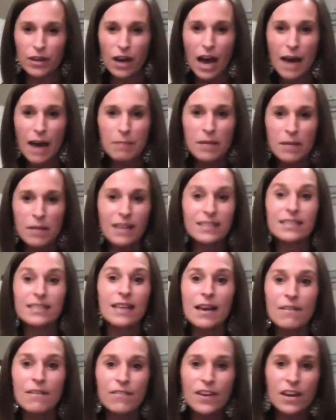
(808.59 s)
I'm not
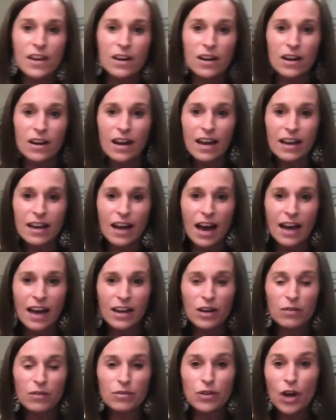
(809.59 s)
safe here and I
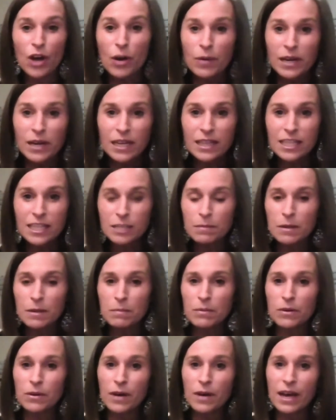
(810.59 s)
don't know any of these
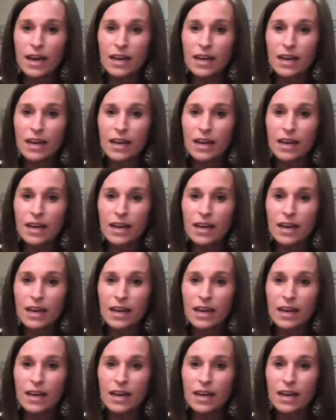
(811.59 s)
people.